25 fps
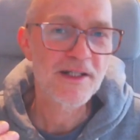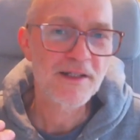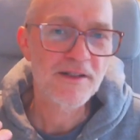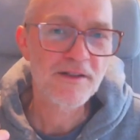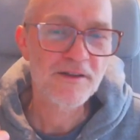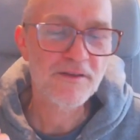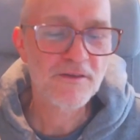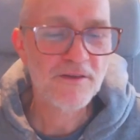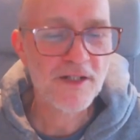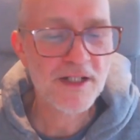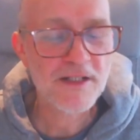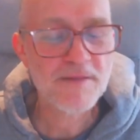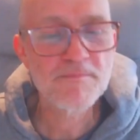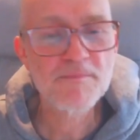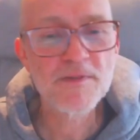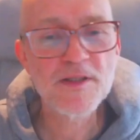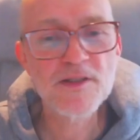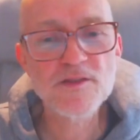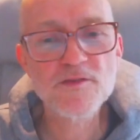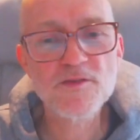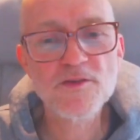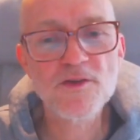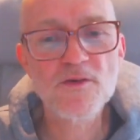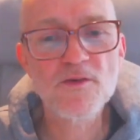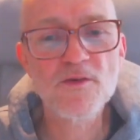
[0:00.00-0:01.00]
written piece
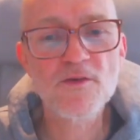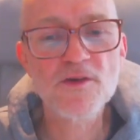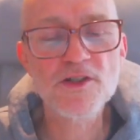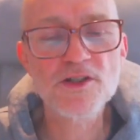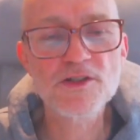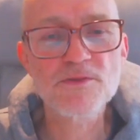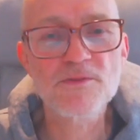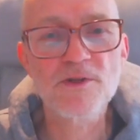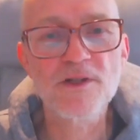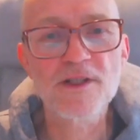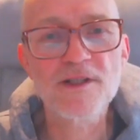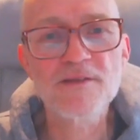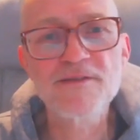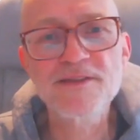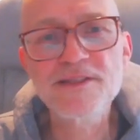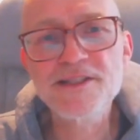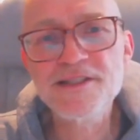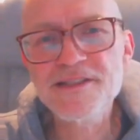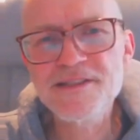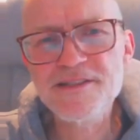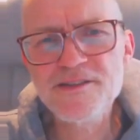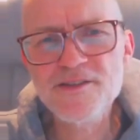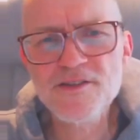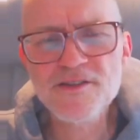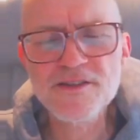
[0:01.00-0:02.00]
of coursework, which
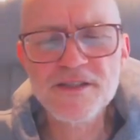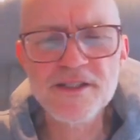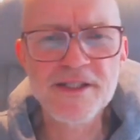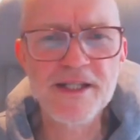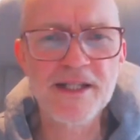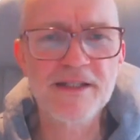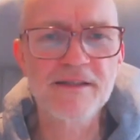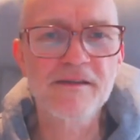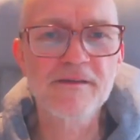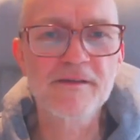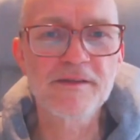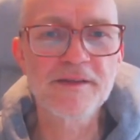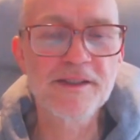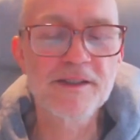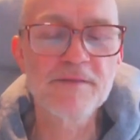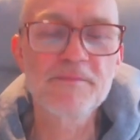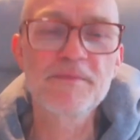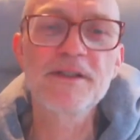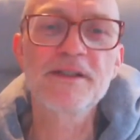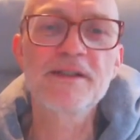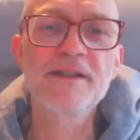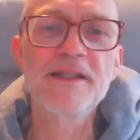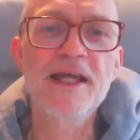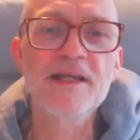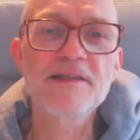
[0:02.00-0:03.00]
is just a little
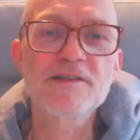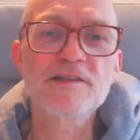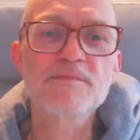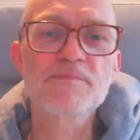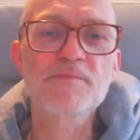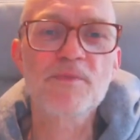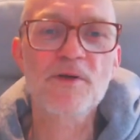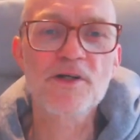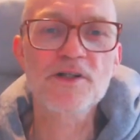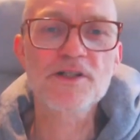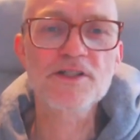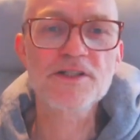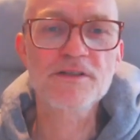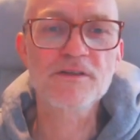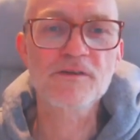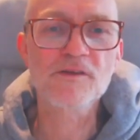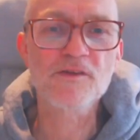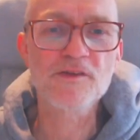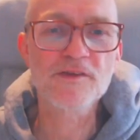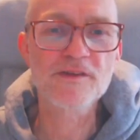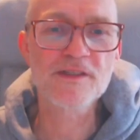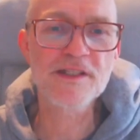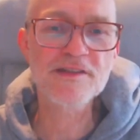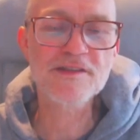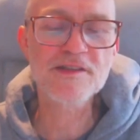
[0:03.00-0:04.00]
bit less personal.
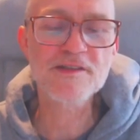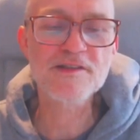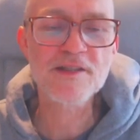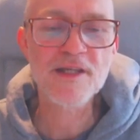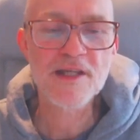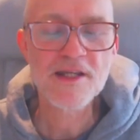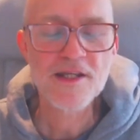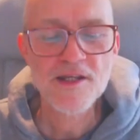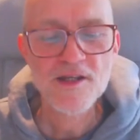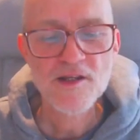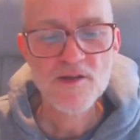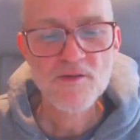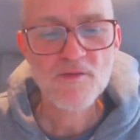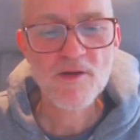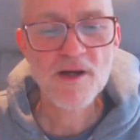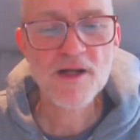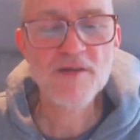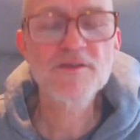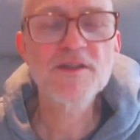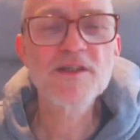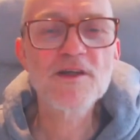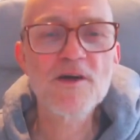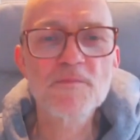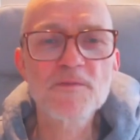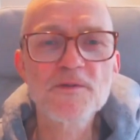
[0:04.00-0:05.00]
So this is one of
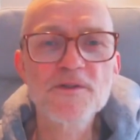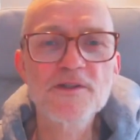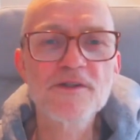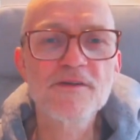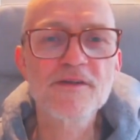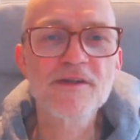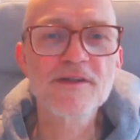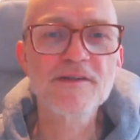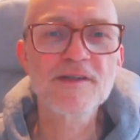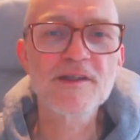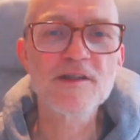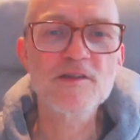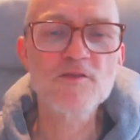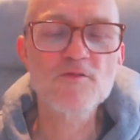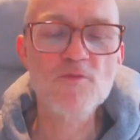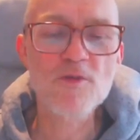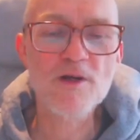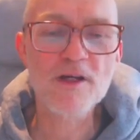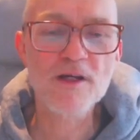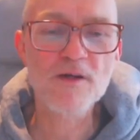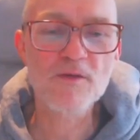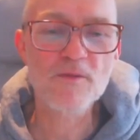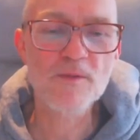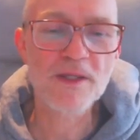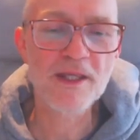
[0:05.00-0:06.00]
the opportunities
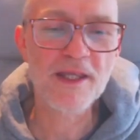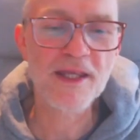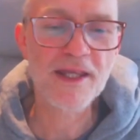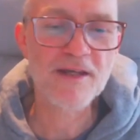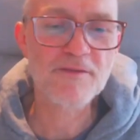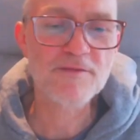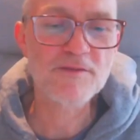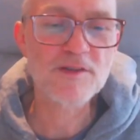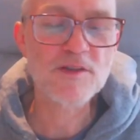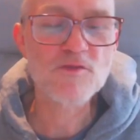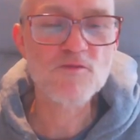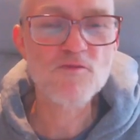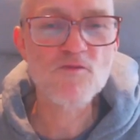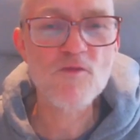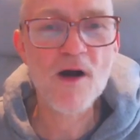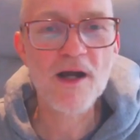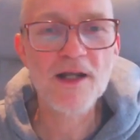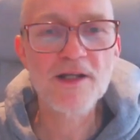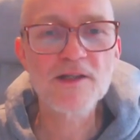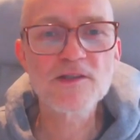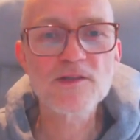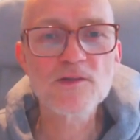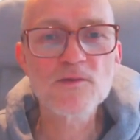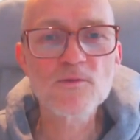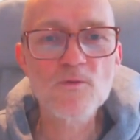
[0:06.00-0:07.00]
where we have this
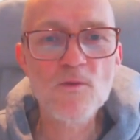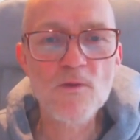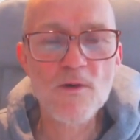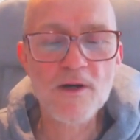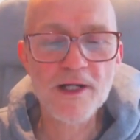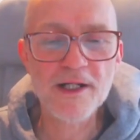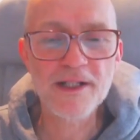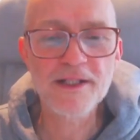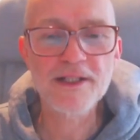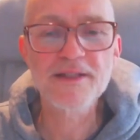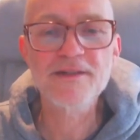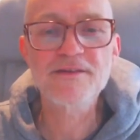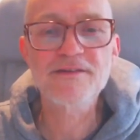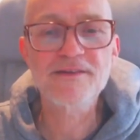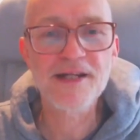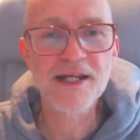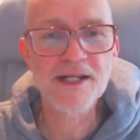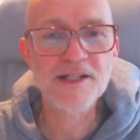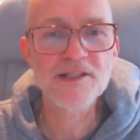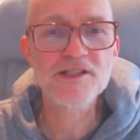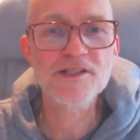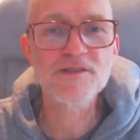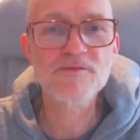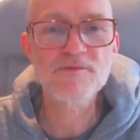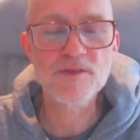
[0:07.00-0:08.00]
one-to-one
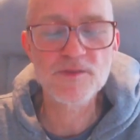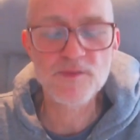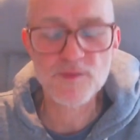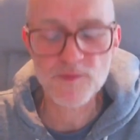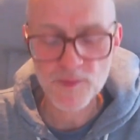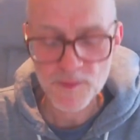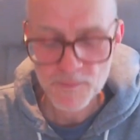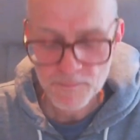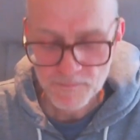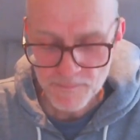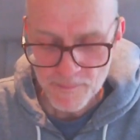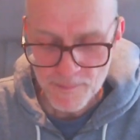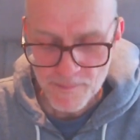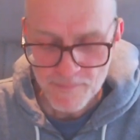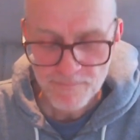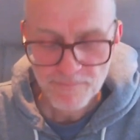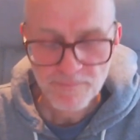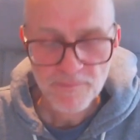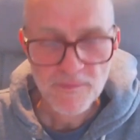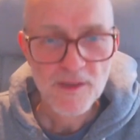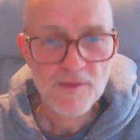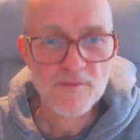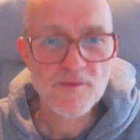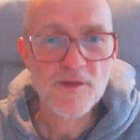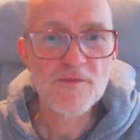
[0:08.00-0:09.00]
interaction
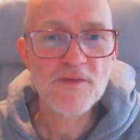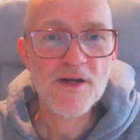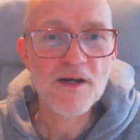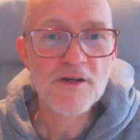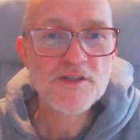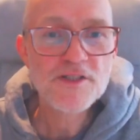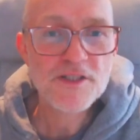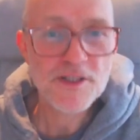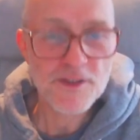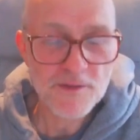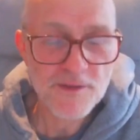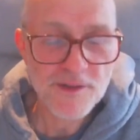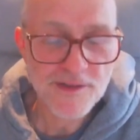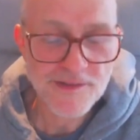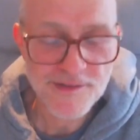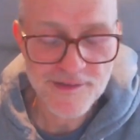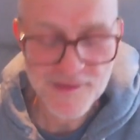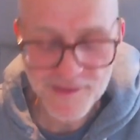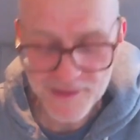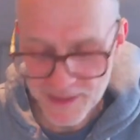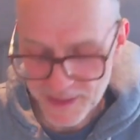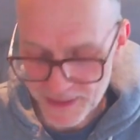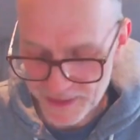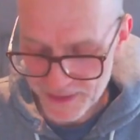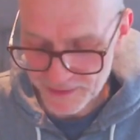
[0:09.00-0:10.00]
with our students.
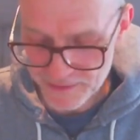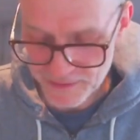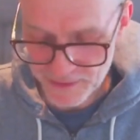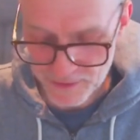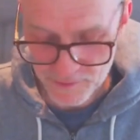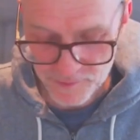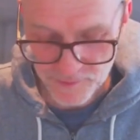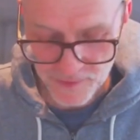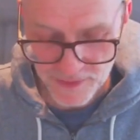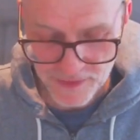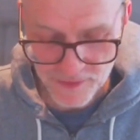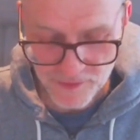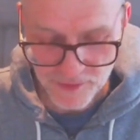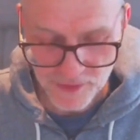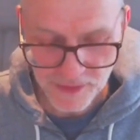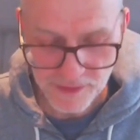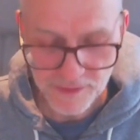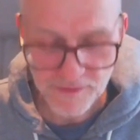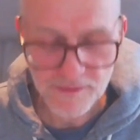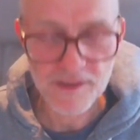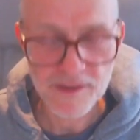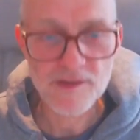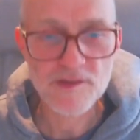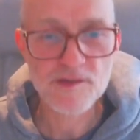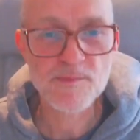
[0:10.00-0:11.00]
I found it really
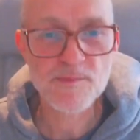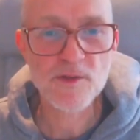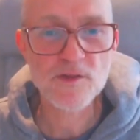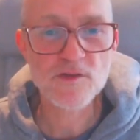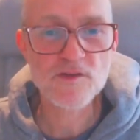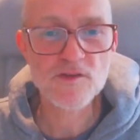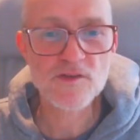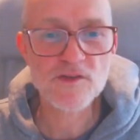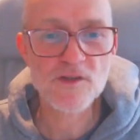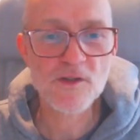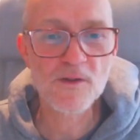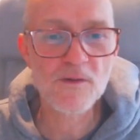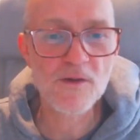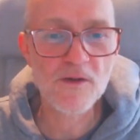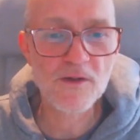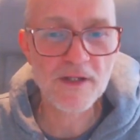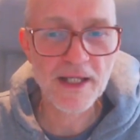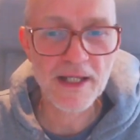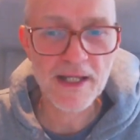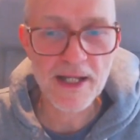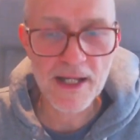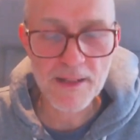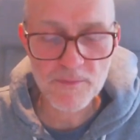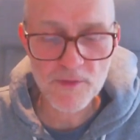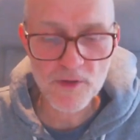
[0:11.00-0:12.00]
nice. But so,
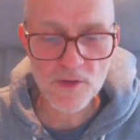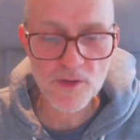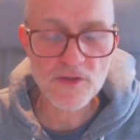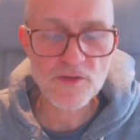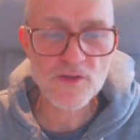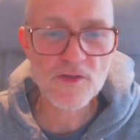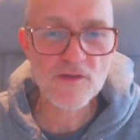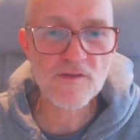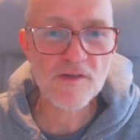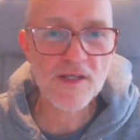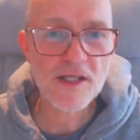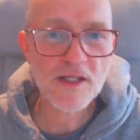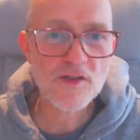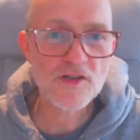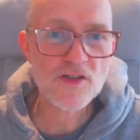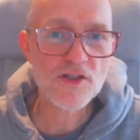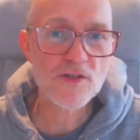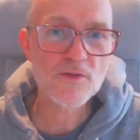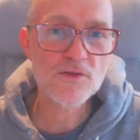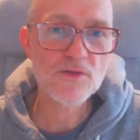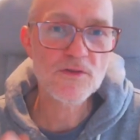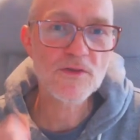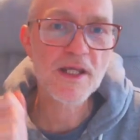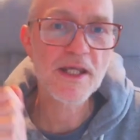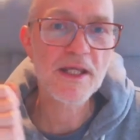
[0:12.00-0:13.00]
okay, I'm going to teach you
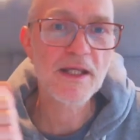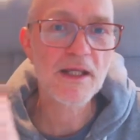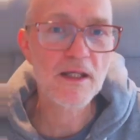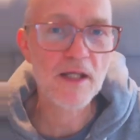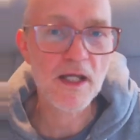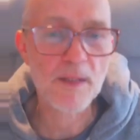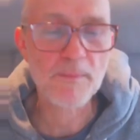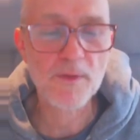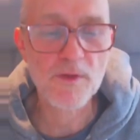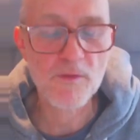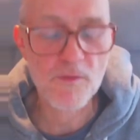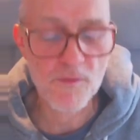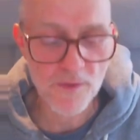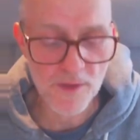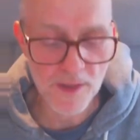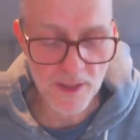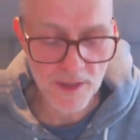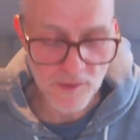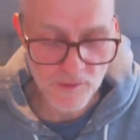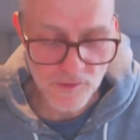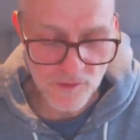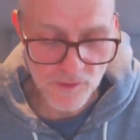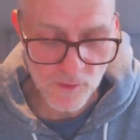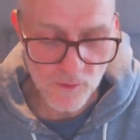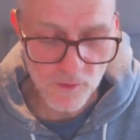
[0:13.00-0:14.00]
today a couple of
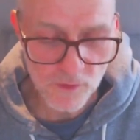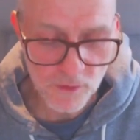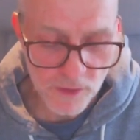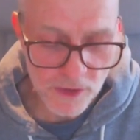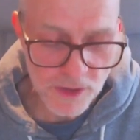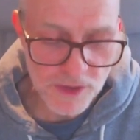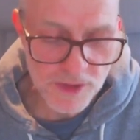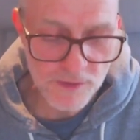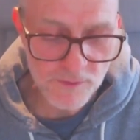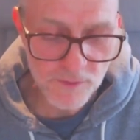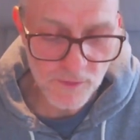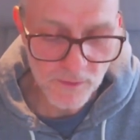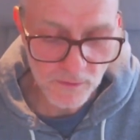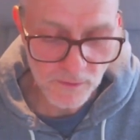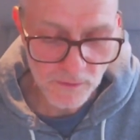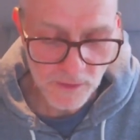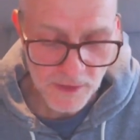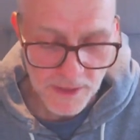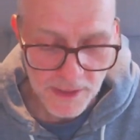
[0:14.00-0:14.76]
things. So first of all,